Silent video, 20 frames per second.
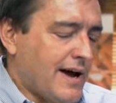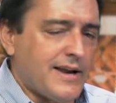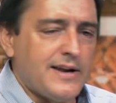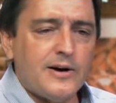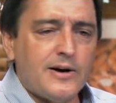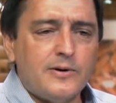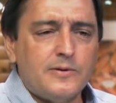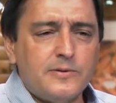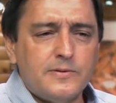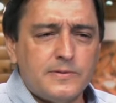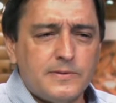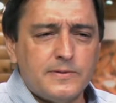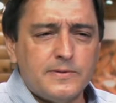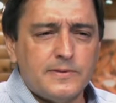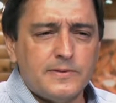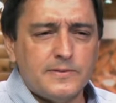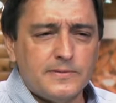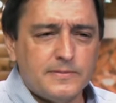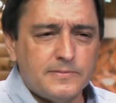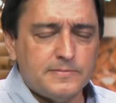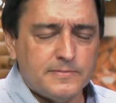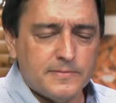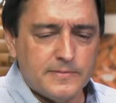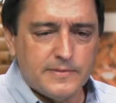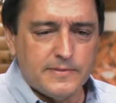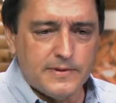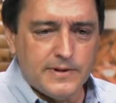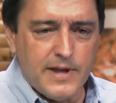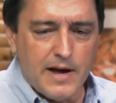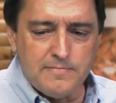I know
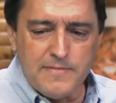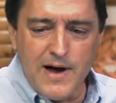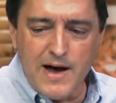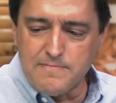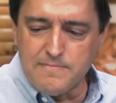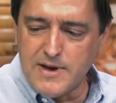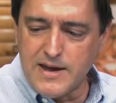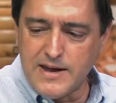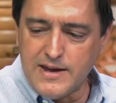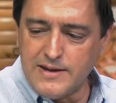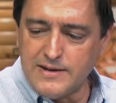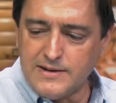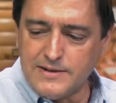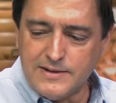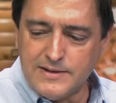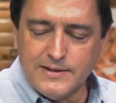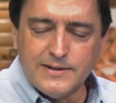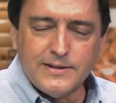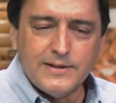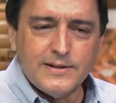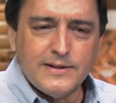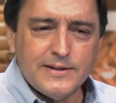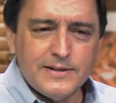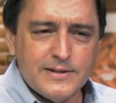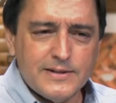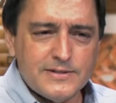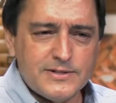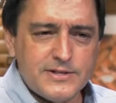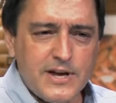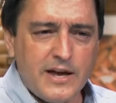that might be
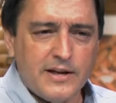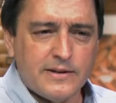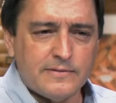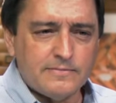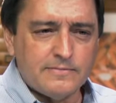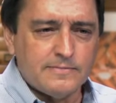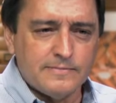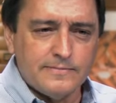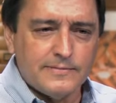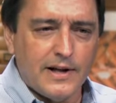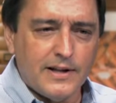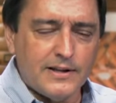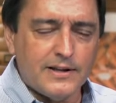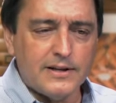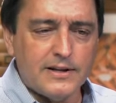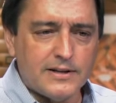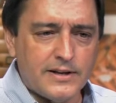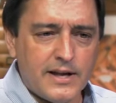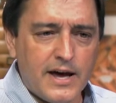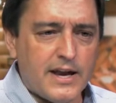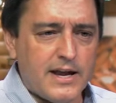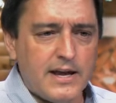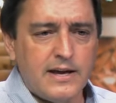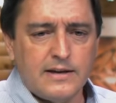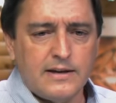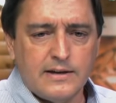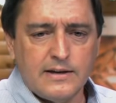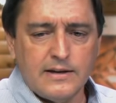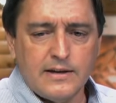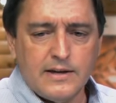sound a little
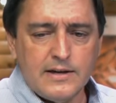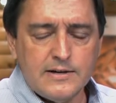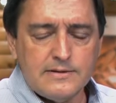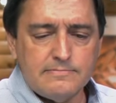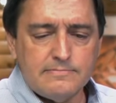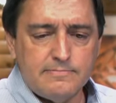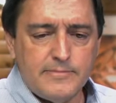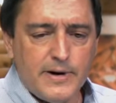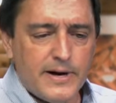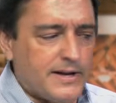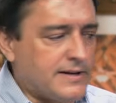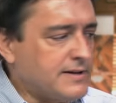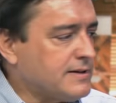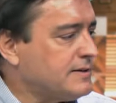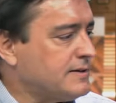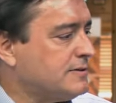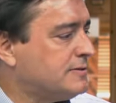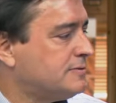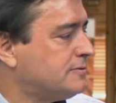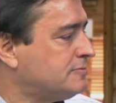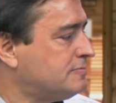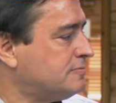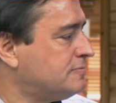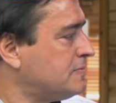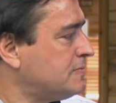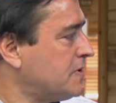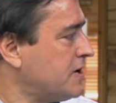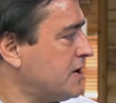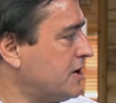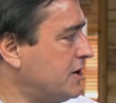nutty, but
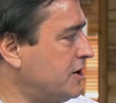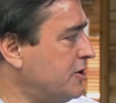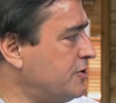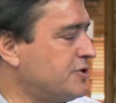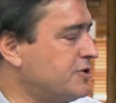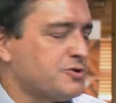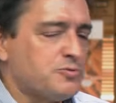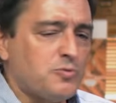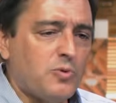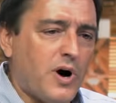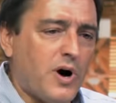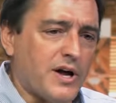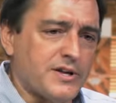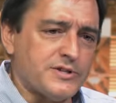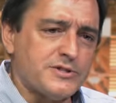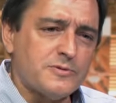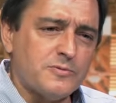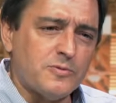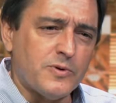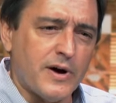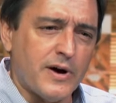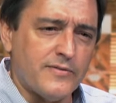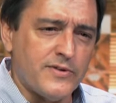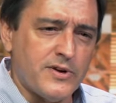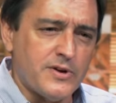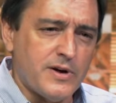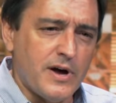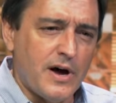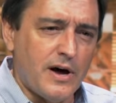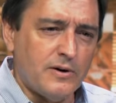you just watch
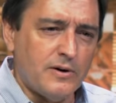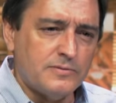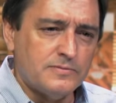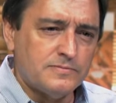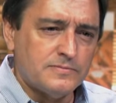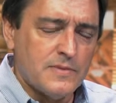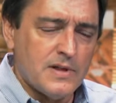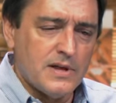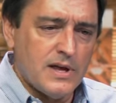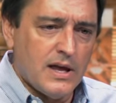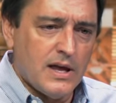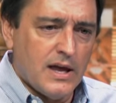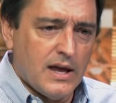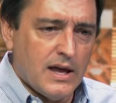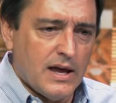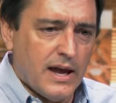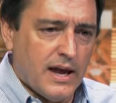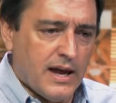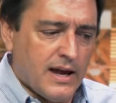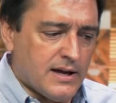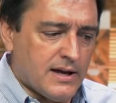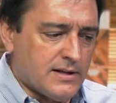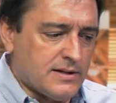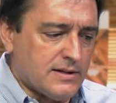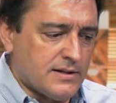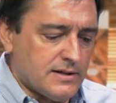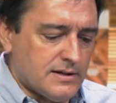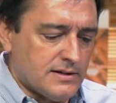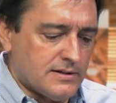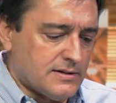wherever you go.
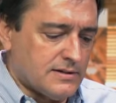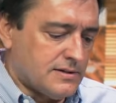And